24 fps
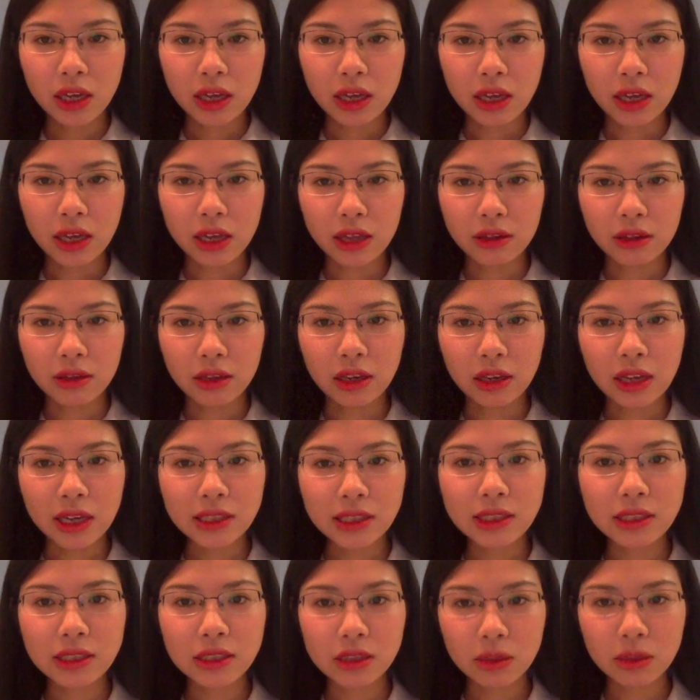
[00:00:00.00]
And
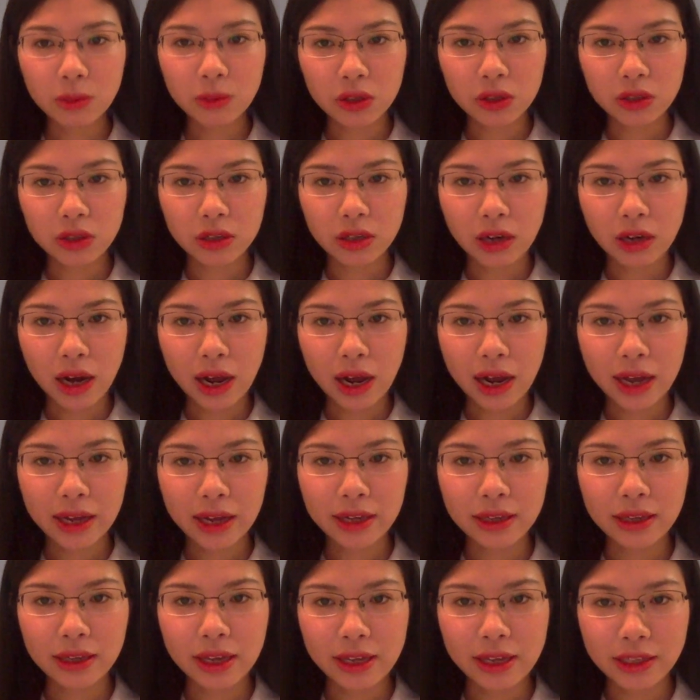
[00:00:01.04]
last summer,
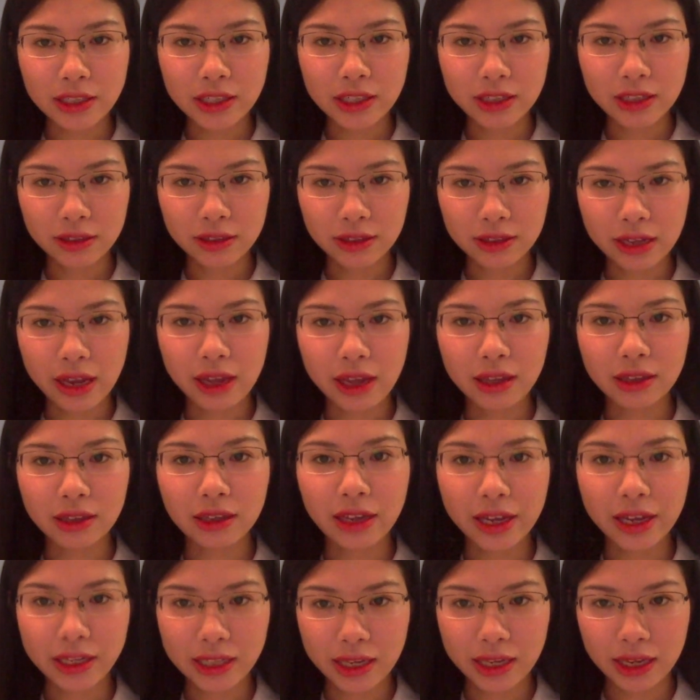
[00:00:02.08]
I interned at
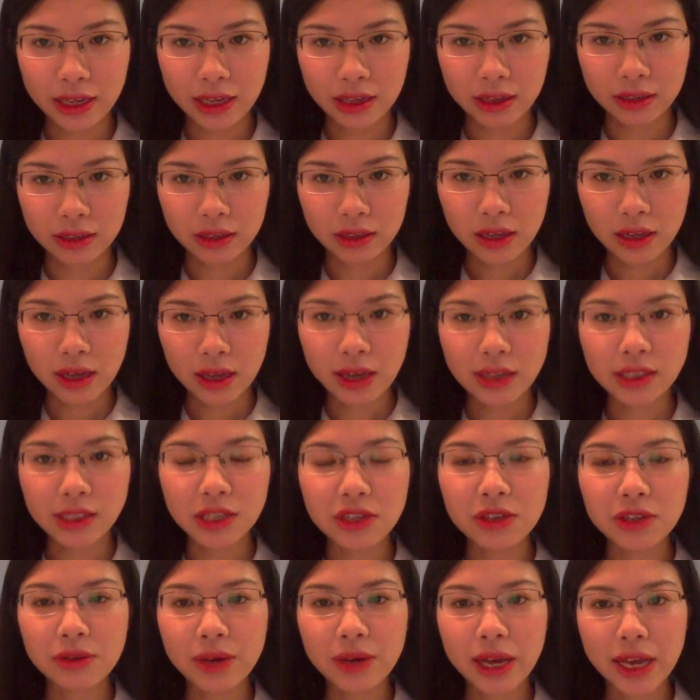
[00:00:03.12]
LinkedIn as a
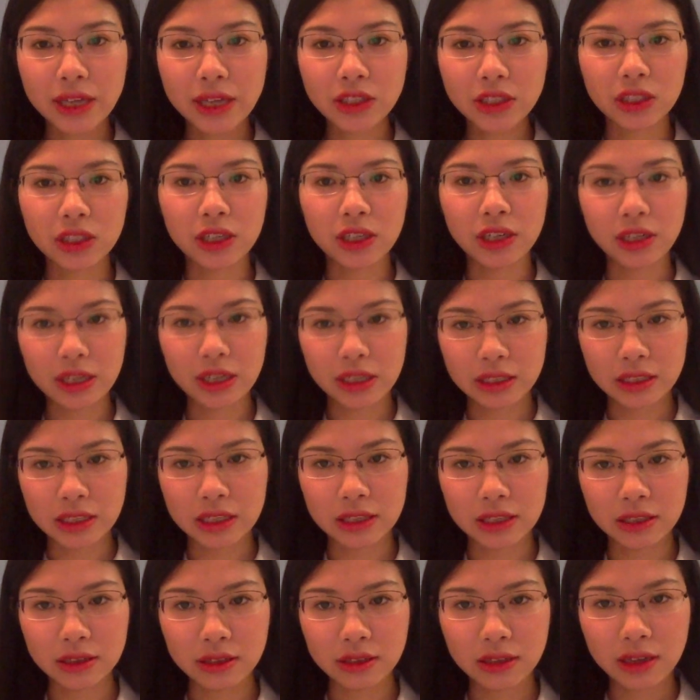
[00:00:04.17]
UI engineer
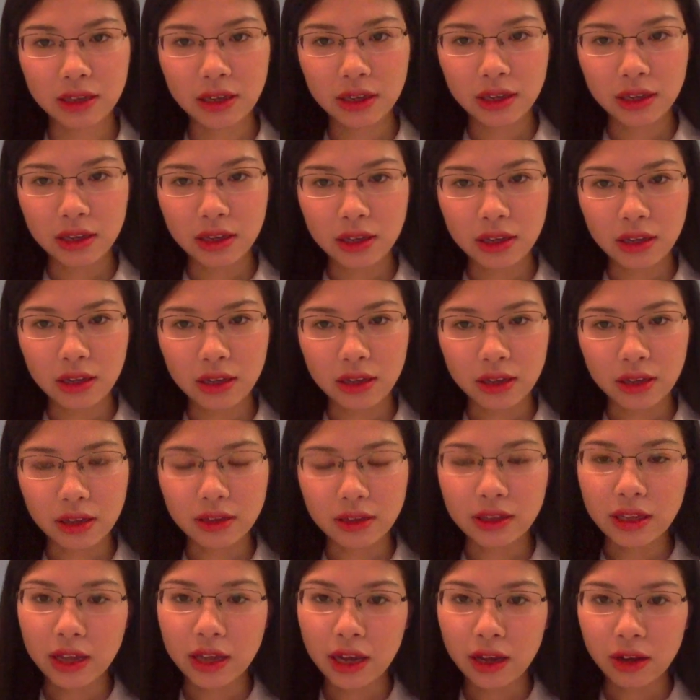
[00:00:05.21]
intern.
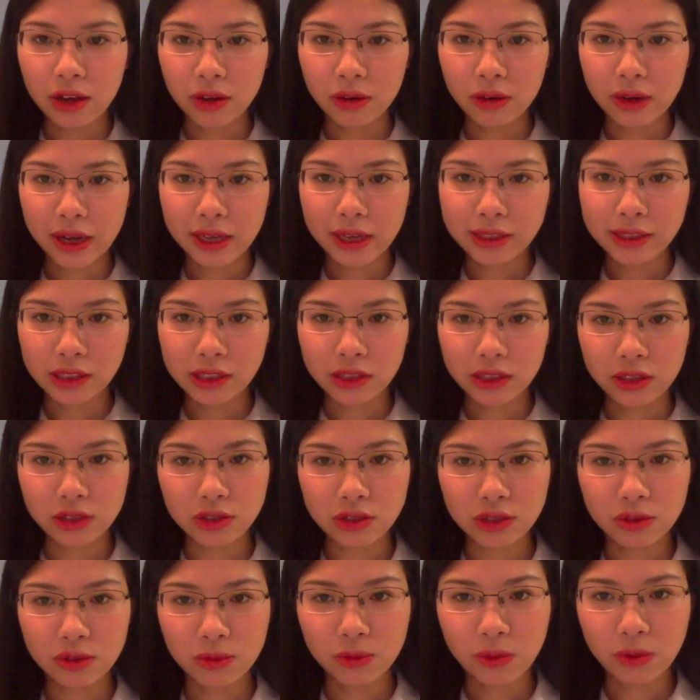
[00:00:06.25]
And now I started
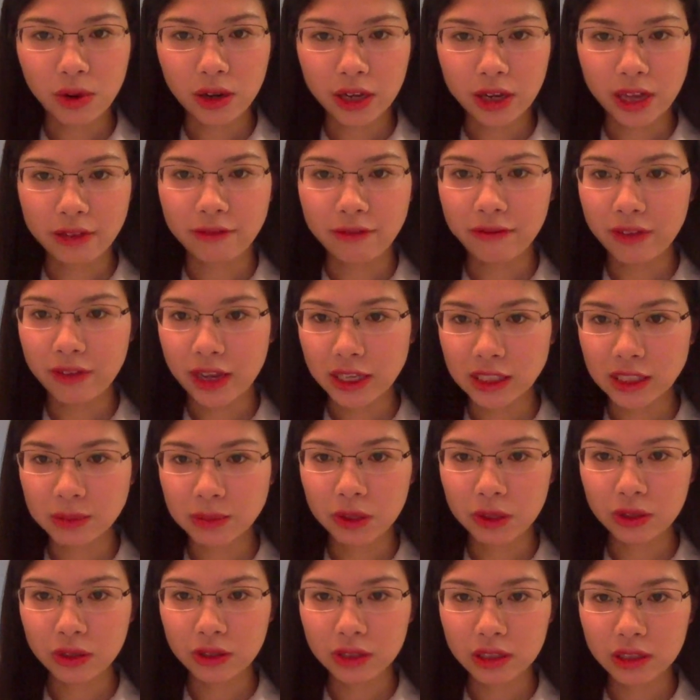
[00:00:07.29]
to work at
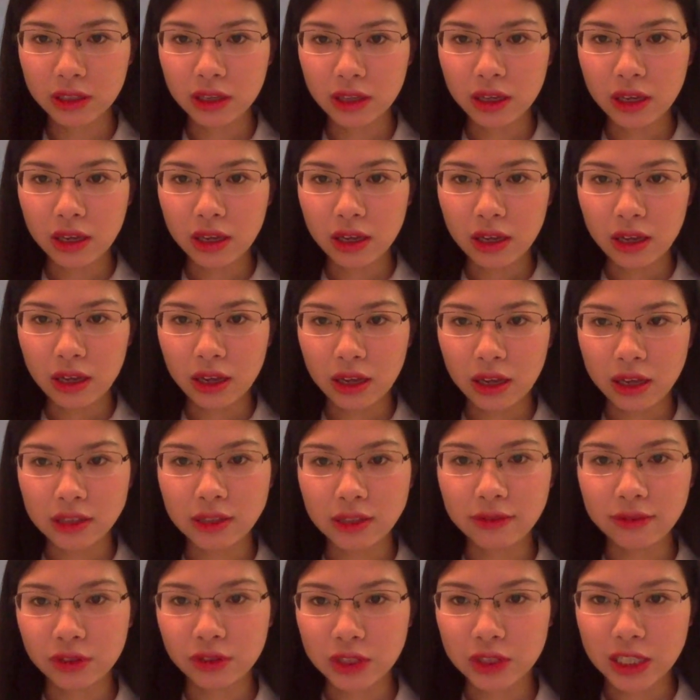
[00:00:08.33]
Facebook as
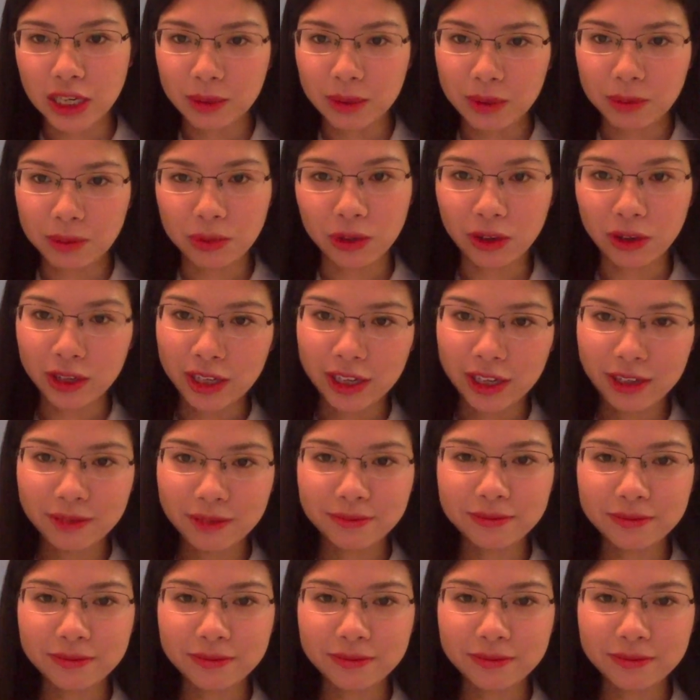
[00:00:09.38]
a full-time employee.